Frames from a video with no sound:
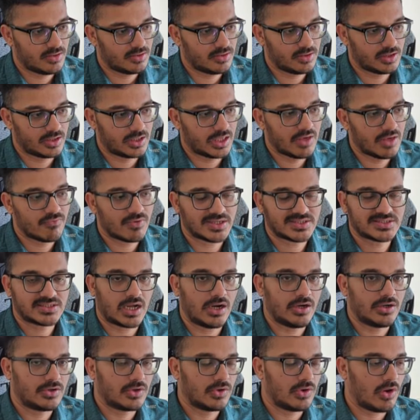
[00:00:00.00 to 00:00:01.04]
give us
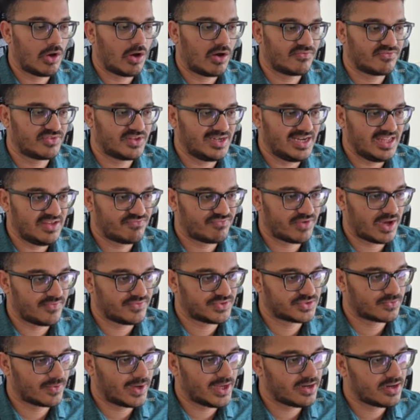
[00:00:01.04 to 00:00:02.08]
control of the d5
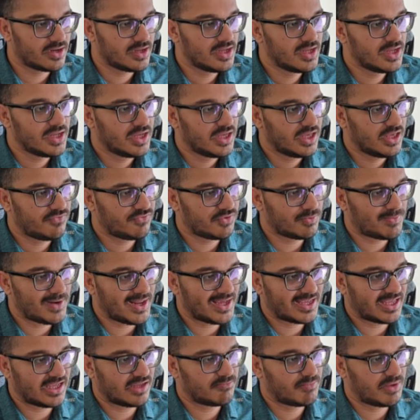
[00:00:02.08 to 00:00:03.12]
square. If you play
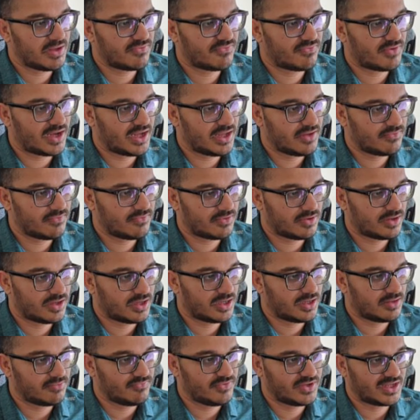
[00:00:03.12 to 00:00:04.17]
king
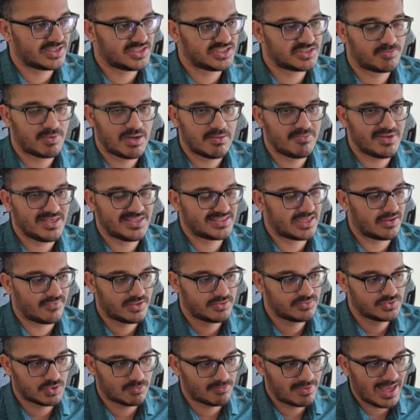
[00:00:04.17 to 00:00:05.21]
b5, we can just play b7,
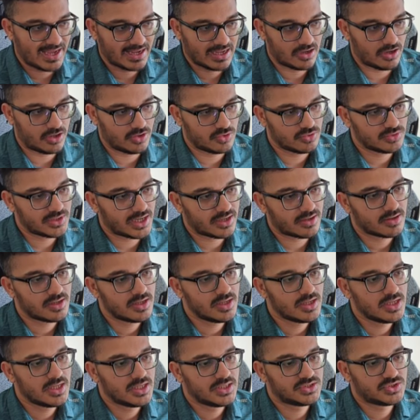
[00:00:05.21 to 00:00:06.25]
so black cannot do that.
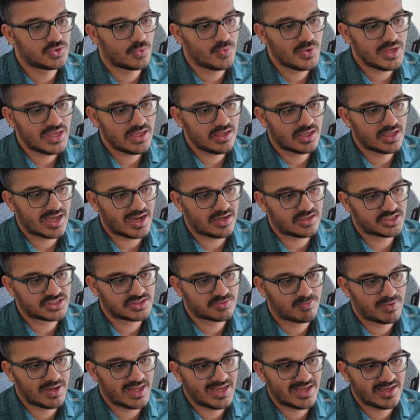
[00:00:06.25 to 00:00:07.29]
So we can just
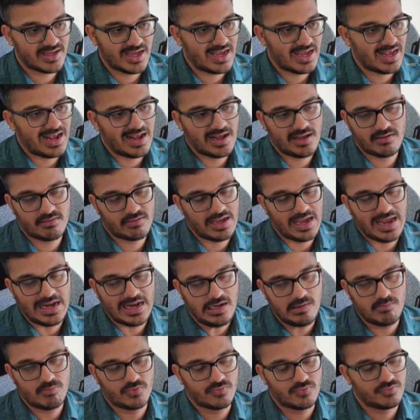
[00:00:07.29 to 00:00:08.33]
play any
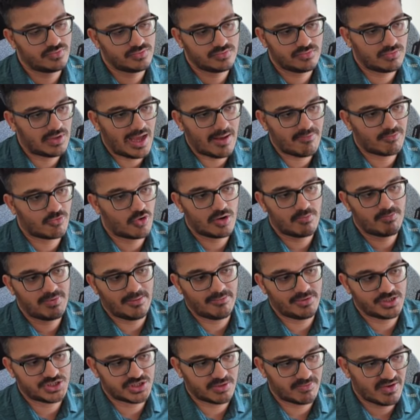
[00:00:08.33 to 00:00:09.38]
move. I'm going to play
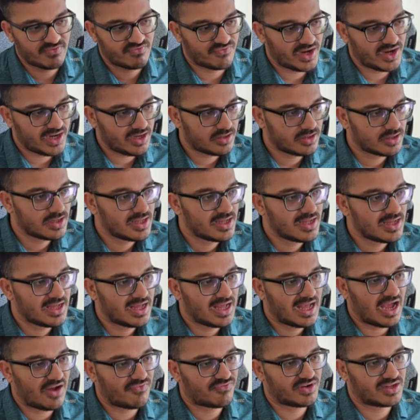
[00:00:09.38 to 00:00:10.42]
bishop f8
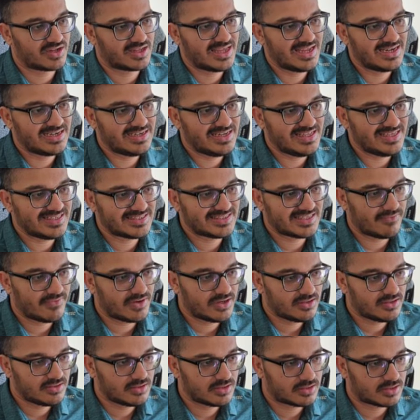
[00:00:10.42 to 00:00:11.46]
after king
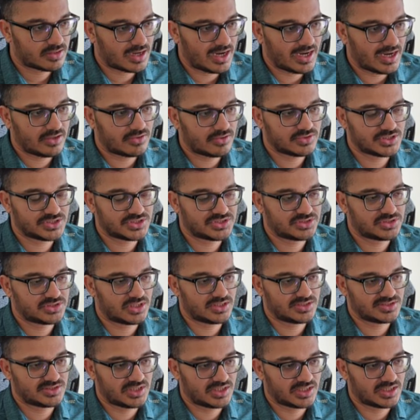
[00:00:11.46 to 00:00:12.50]
d7, trying to just
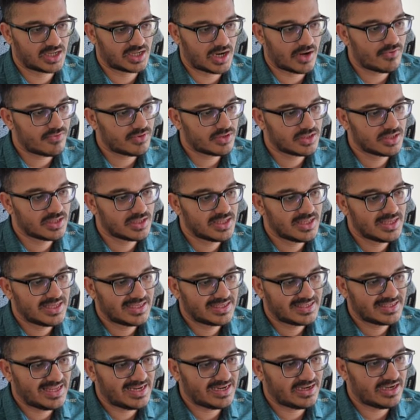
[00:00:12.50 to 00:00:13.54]
stick around.
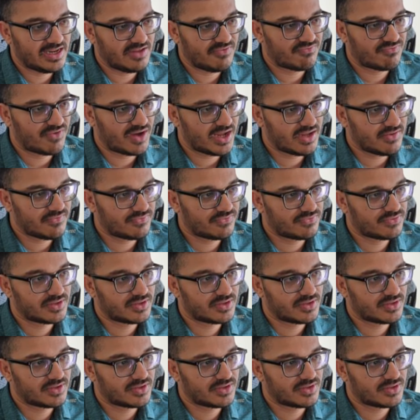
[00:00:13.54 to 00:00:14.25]
King d5,